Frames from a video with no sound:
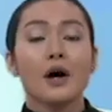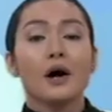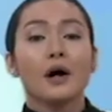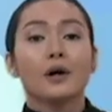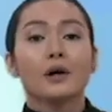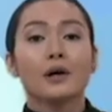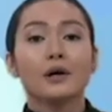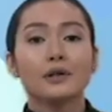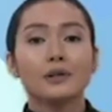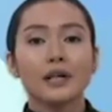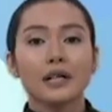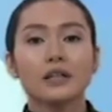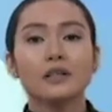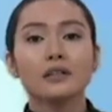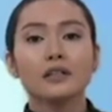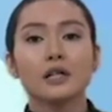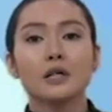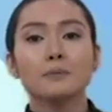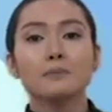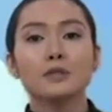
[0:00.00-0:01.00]

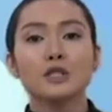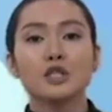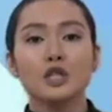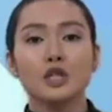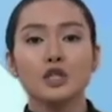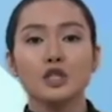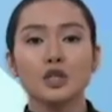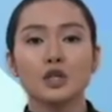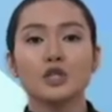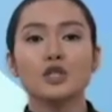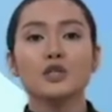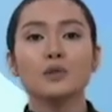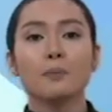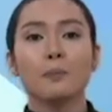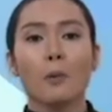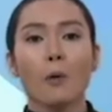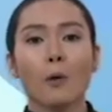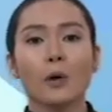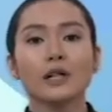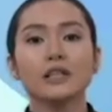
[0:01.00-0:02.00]
Curriculums should
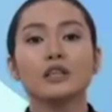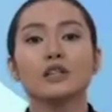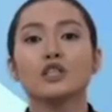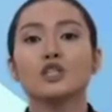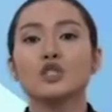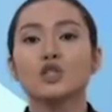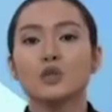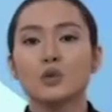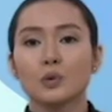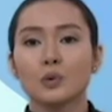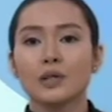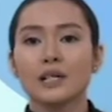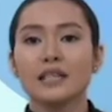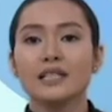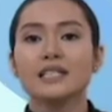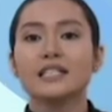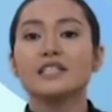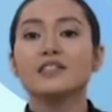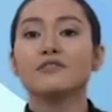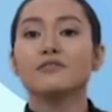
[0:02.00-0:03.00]
support the
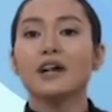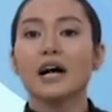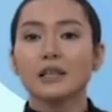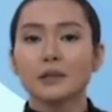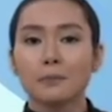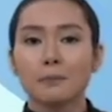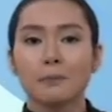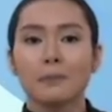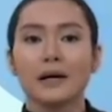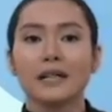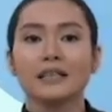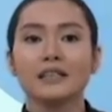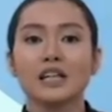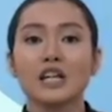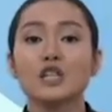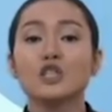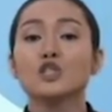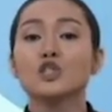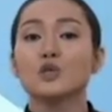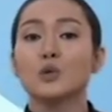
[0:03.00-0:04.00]
students'
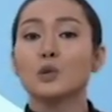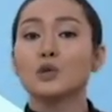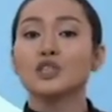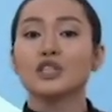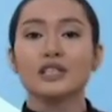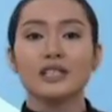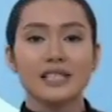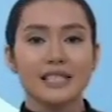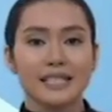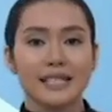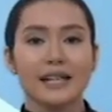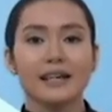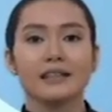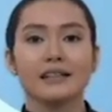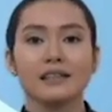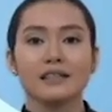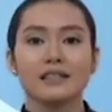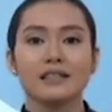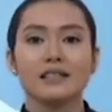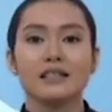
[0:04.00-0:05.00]
development in social
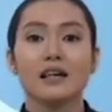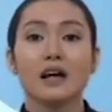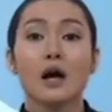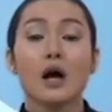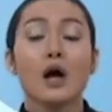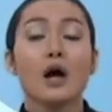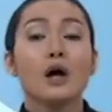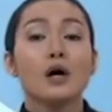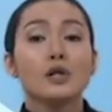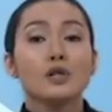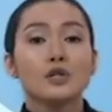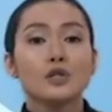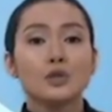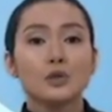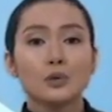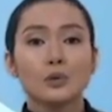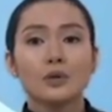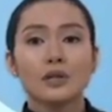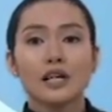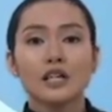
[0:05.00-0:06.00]
skills.
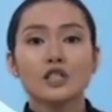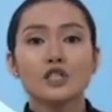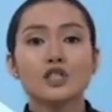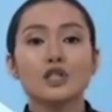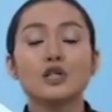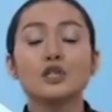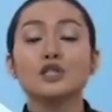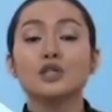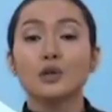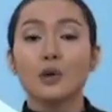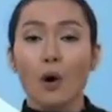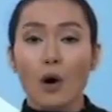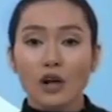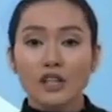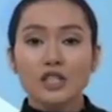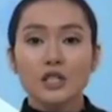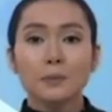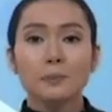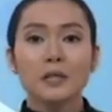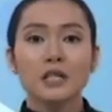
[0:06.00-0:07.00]
Students should
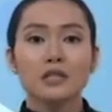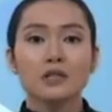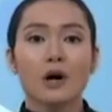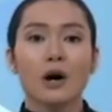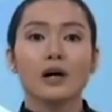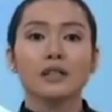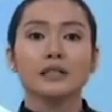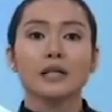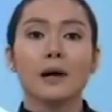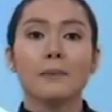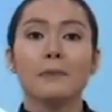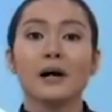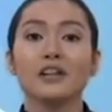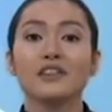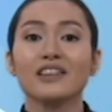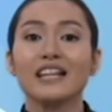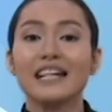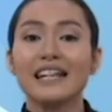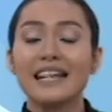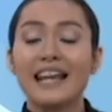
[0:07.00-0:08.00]
also be taught
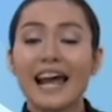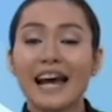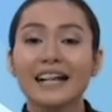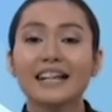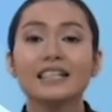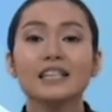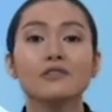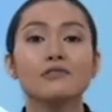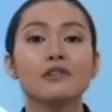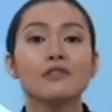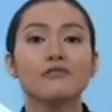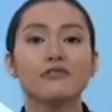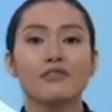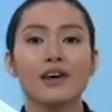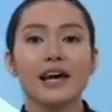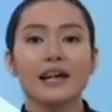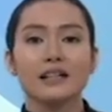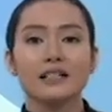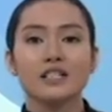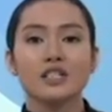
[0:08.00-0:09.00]
about the negative
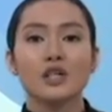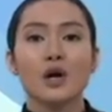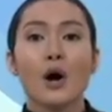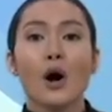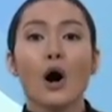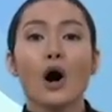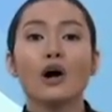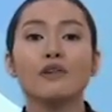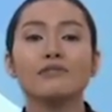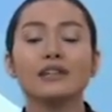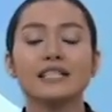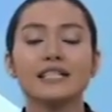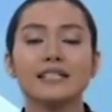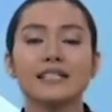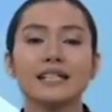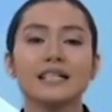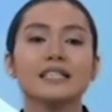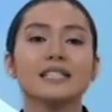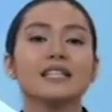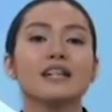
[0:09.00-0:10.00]
effects of
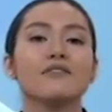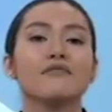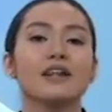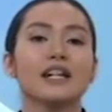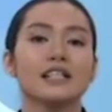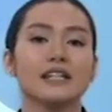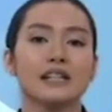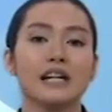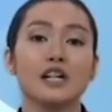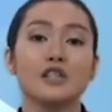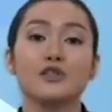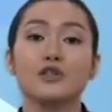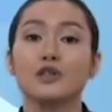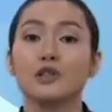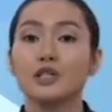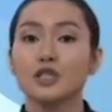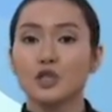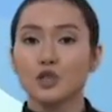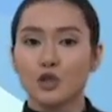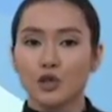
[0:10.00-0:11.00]
addictive and
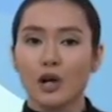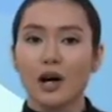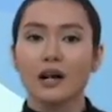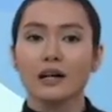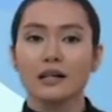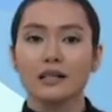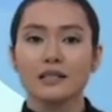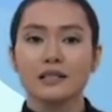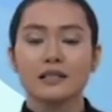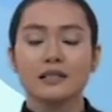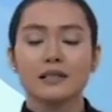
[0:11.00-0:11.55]
dangerous drugs.